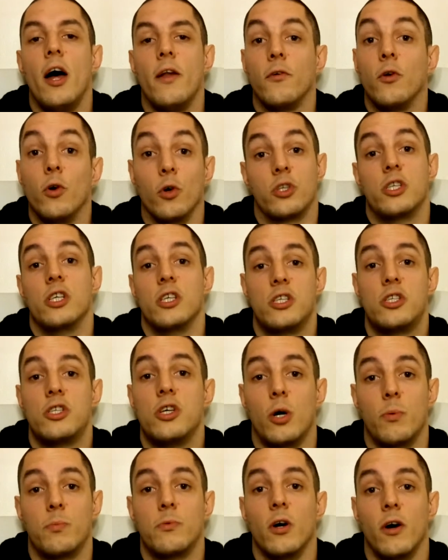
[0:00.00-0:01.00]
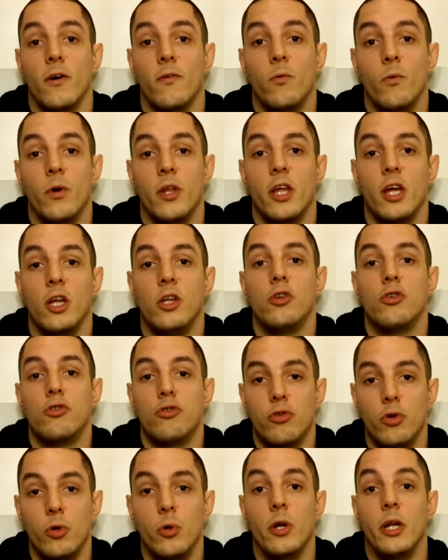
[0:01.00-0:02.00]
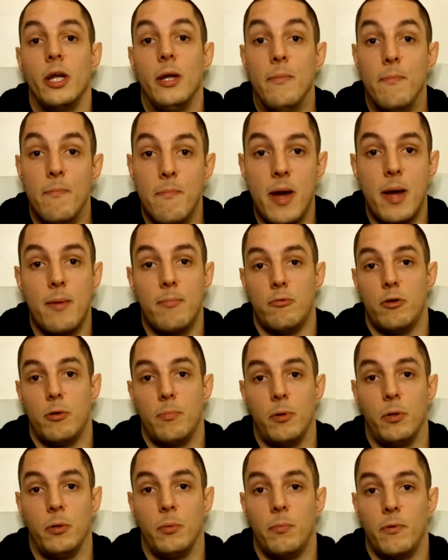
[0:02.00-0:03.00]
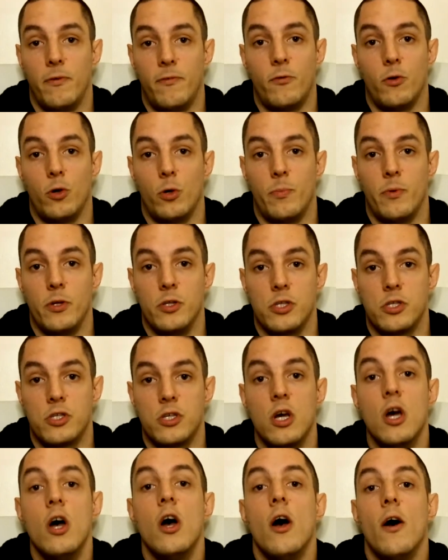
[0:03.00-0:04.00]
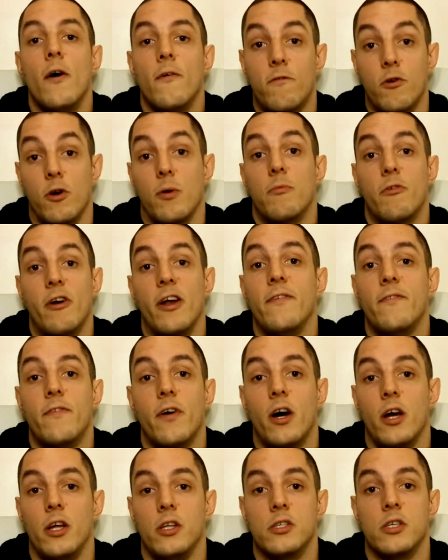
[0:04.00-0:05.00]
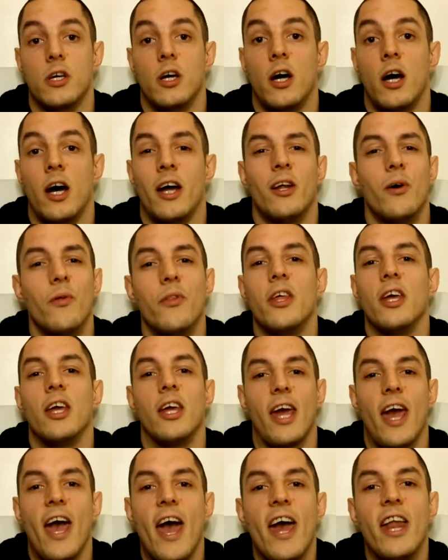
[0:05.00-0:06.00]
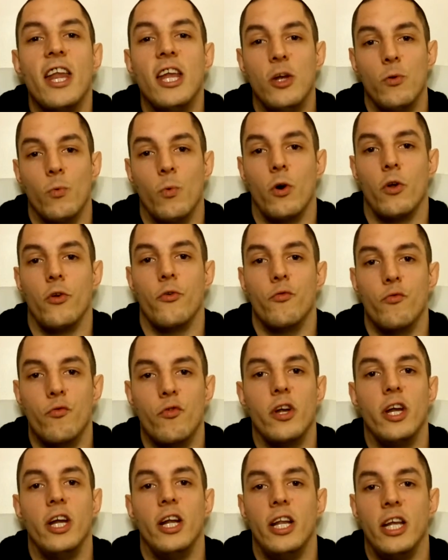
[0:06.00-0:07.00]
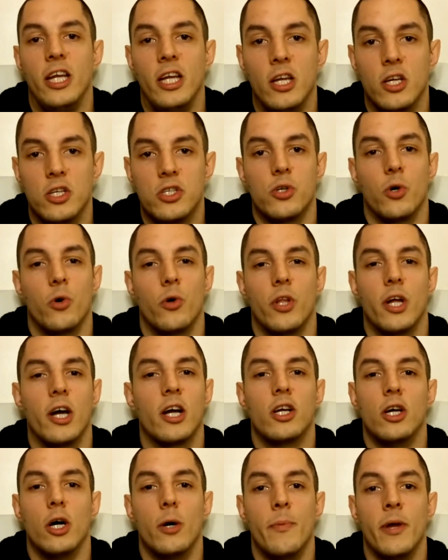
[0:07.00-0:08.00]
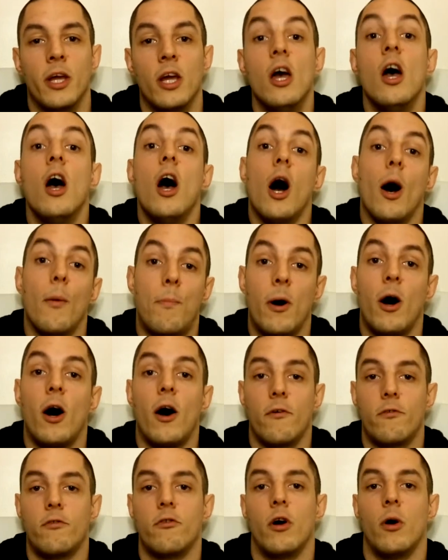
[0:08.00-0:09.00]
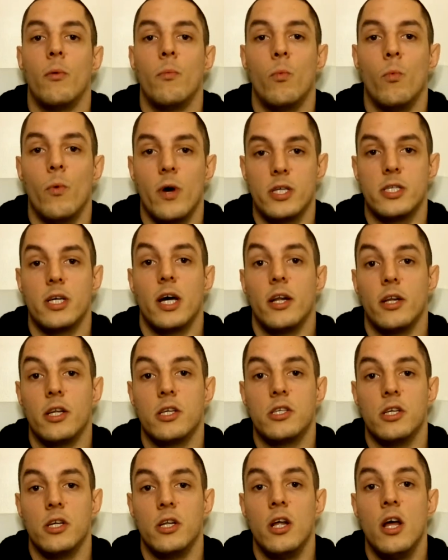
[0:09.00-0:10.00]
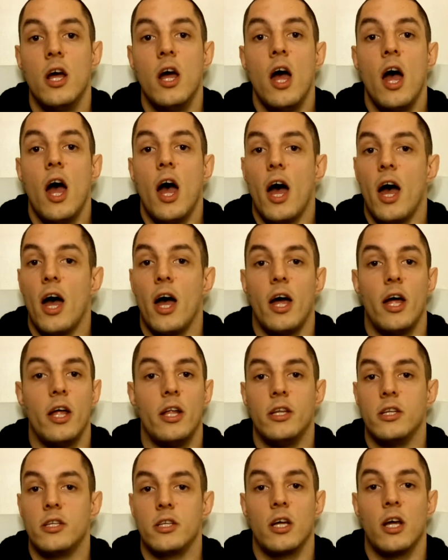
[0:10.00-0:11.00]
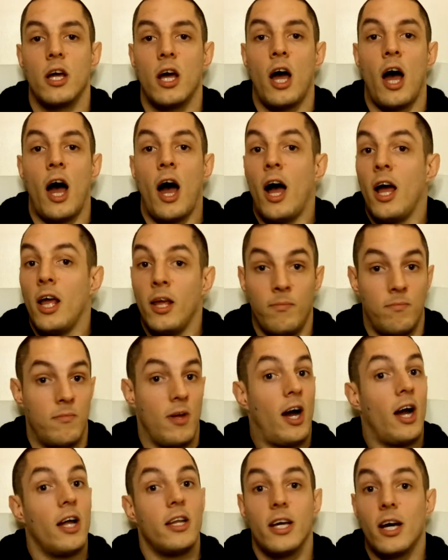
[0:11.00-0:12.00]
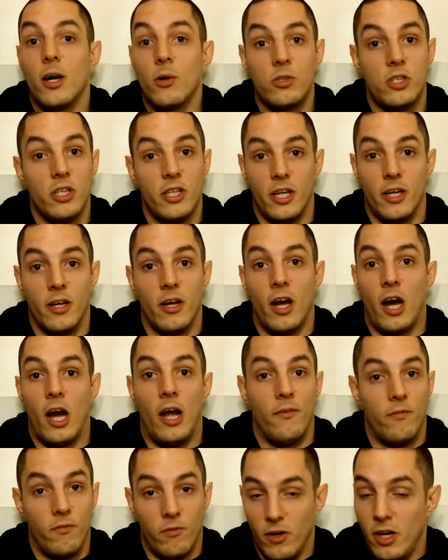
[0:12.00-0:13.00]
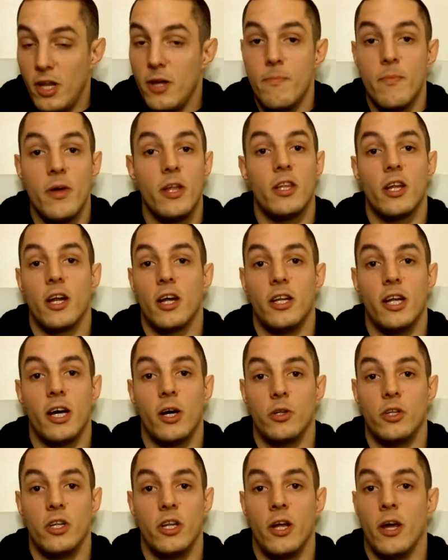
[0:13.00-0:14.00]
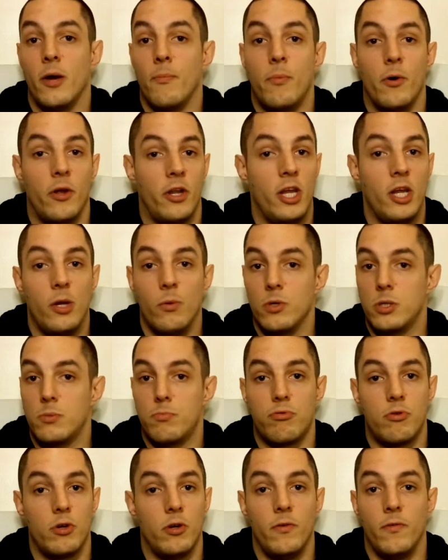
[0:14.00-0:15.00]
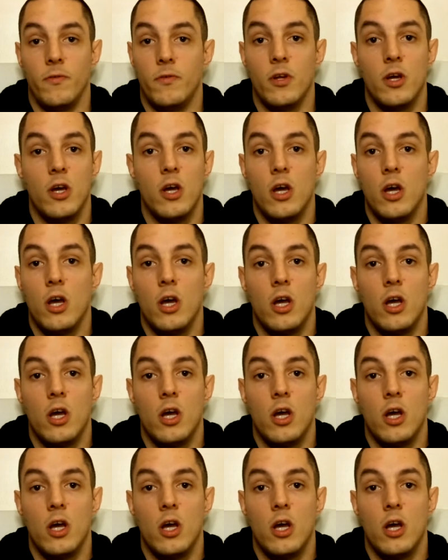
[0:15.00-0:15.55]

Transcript: And of course, it's topped off with a truly memorable performance from Ralph Fiennes. I don't think anyone really saw that coming apart from Wes Anderson. And I doubted it. I really admit that I doubted it, but he was proved